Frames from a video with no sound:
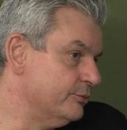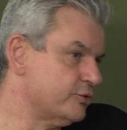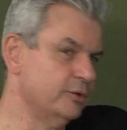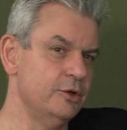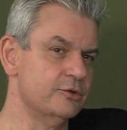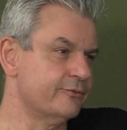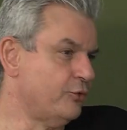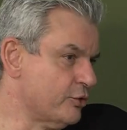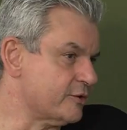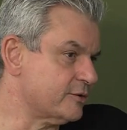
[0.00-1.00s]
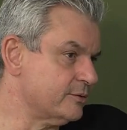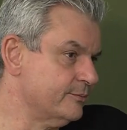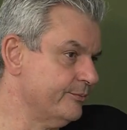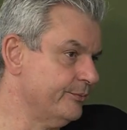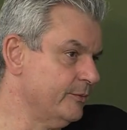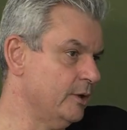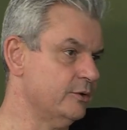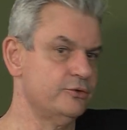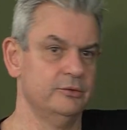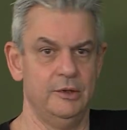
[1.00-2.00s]
Should I use force?
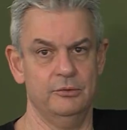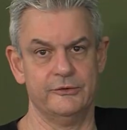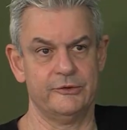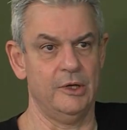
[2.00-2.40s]
Should I use,